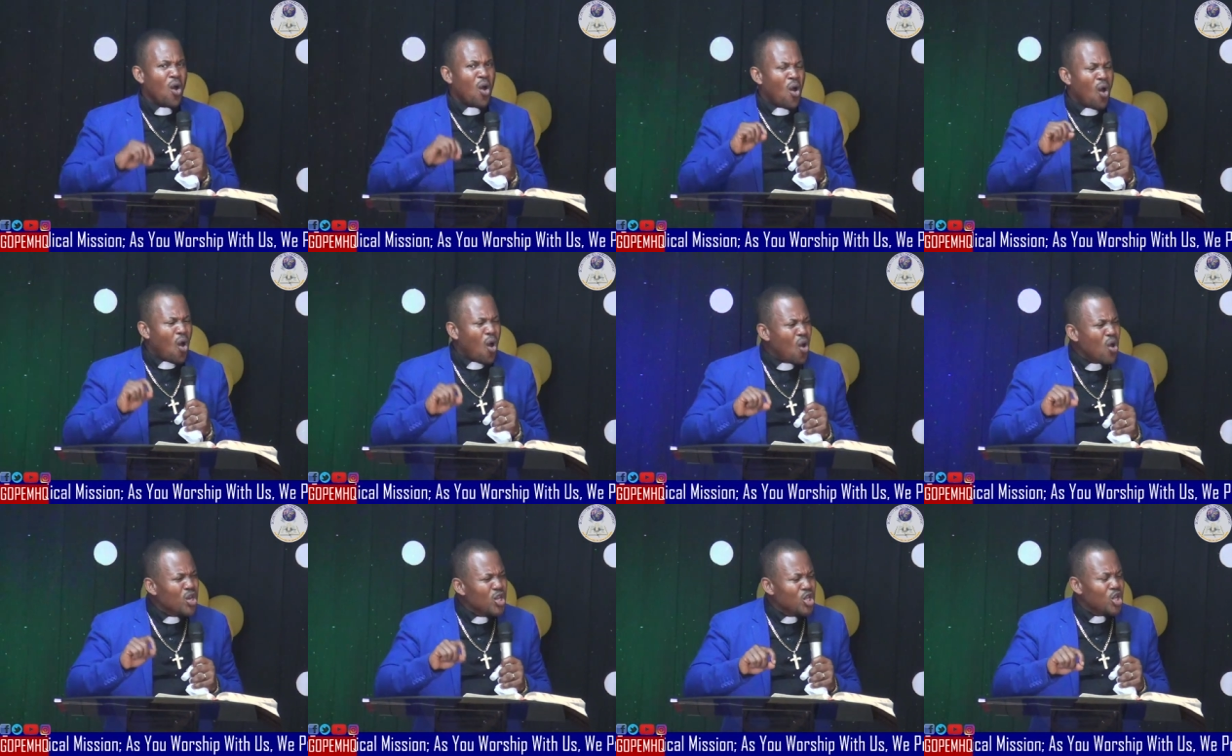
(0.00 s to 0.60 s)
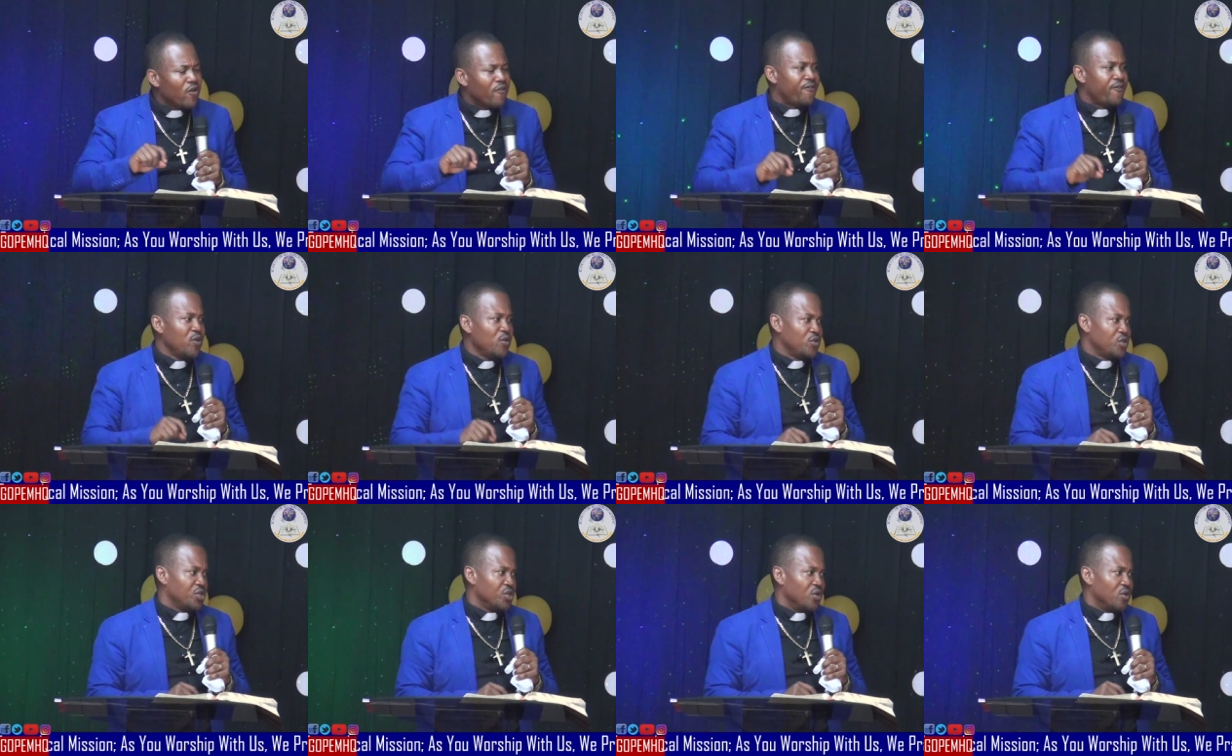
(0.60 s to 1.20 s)
on your
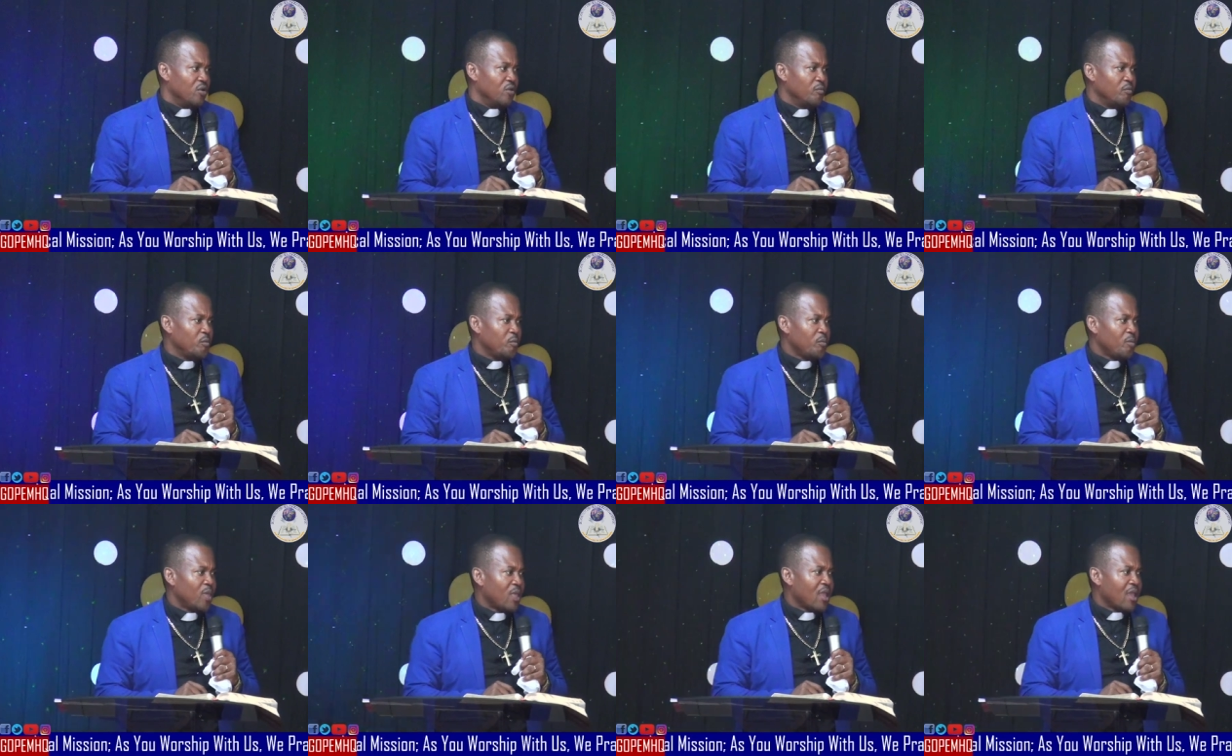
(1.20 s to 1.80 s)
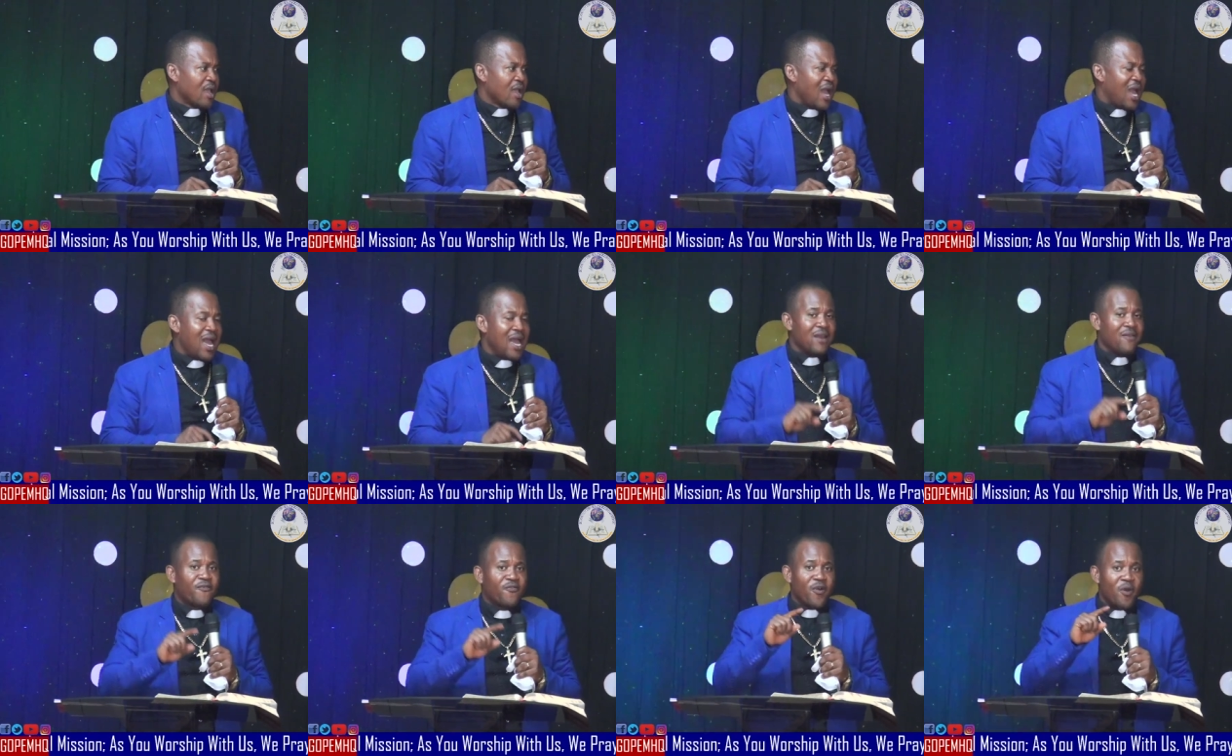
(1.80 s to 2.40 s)
future, and
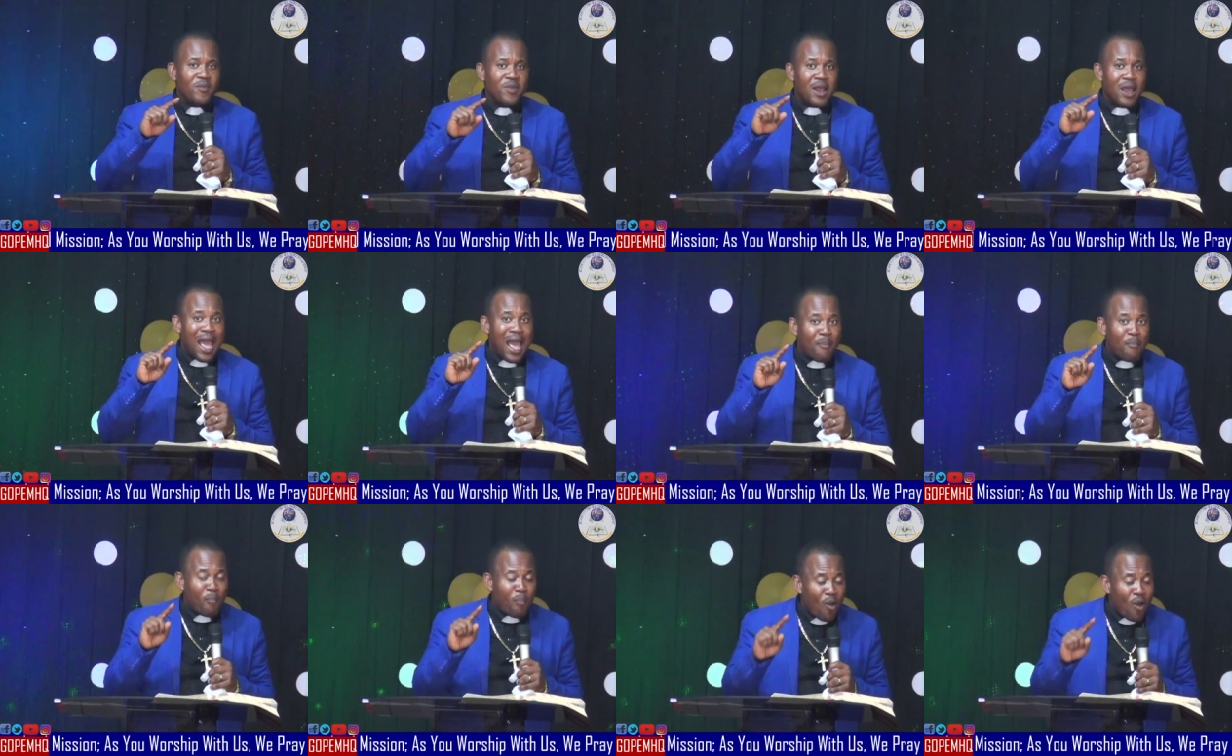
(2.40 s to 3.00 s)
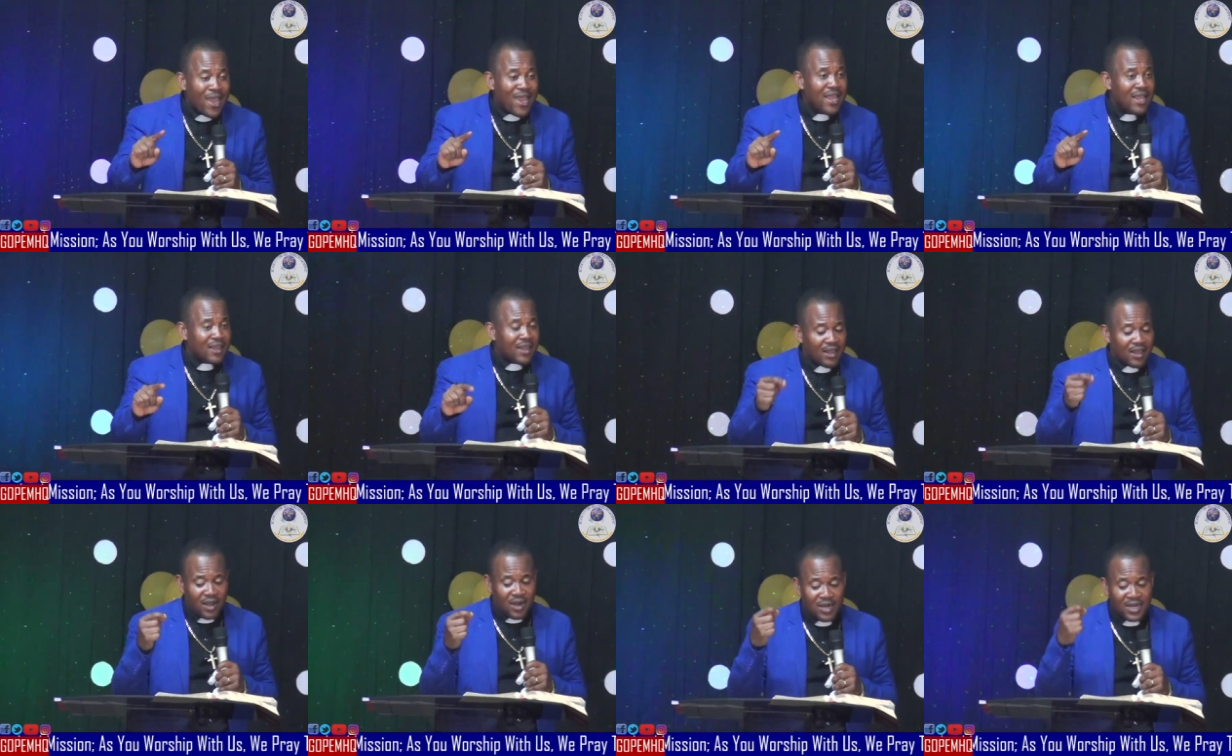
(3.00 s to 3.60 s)
from the point
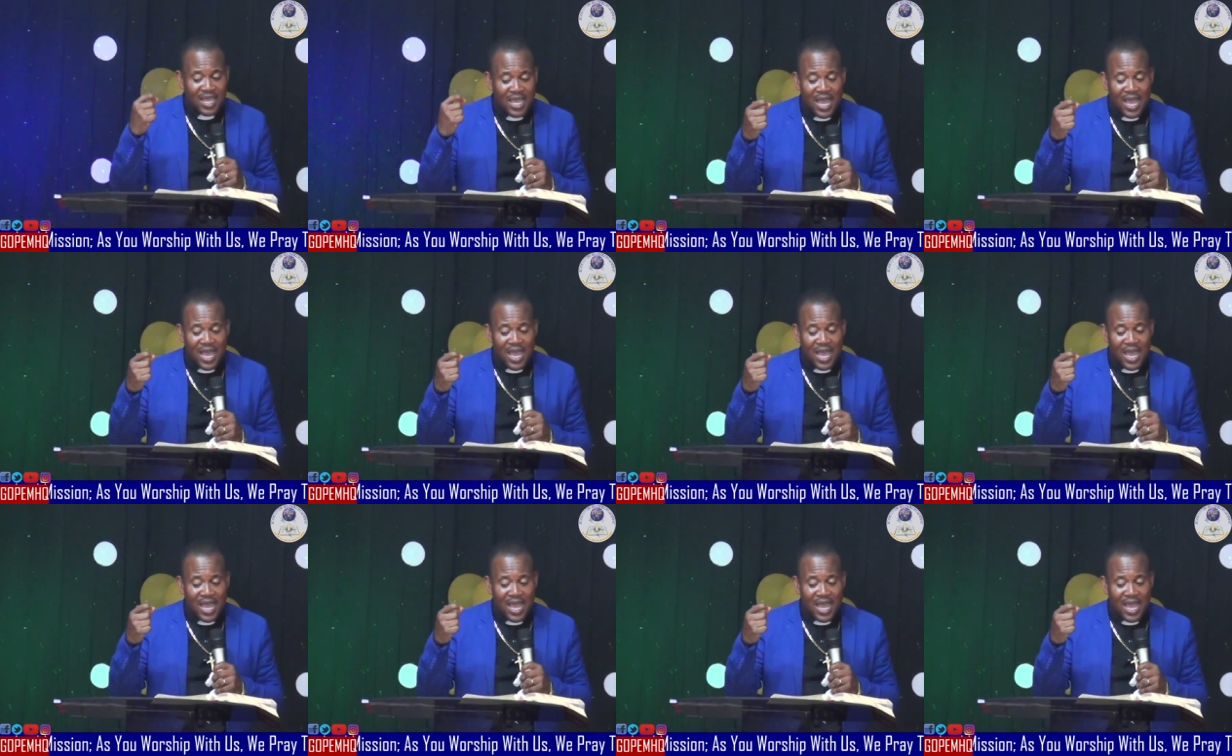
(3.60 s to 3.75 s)
and the,